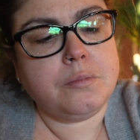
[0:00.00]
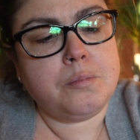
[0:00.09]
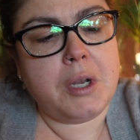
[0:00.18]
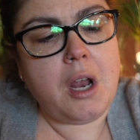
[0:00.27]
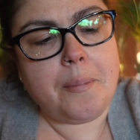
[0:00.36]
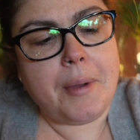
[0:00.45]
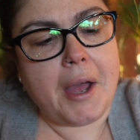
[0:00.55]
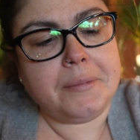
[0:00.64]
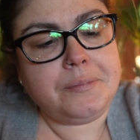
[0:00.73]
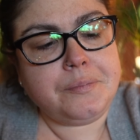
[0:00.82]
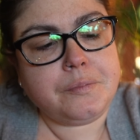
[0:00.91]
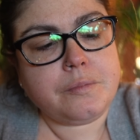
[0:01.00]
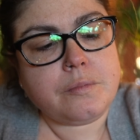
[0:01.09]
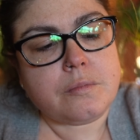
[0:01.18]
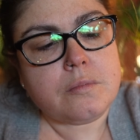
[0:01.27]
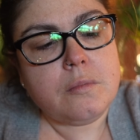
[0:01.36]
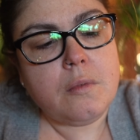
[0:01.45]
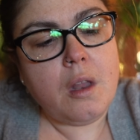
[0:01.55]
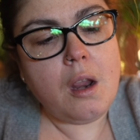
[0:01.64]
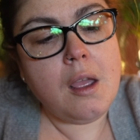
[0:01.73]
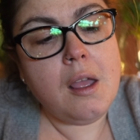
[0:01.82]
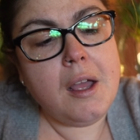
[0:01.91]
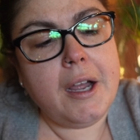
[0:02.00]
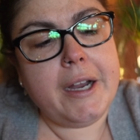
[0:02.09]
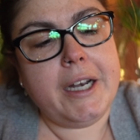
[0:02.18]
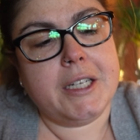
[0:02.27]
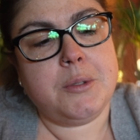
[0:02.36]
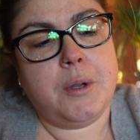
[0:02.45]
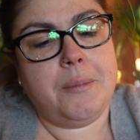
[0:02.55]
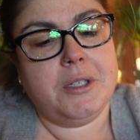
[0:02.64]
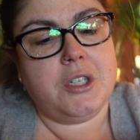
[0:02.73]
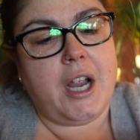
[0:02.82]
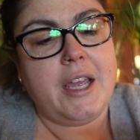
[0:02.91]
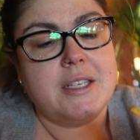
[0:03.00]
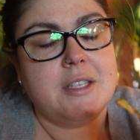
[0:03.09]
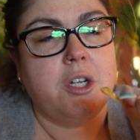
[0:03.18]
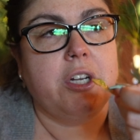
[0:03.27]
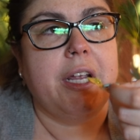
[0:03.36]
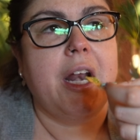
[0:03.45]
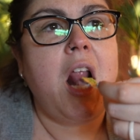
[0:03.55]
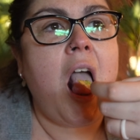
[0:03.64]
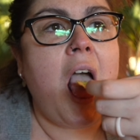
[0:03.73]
but not bad. Alright, next one I'm going to try is the green.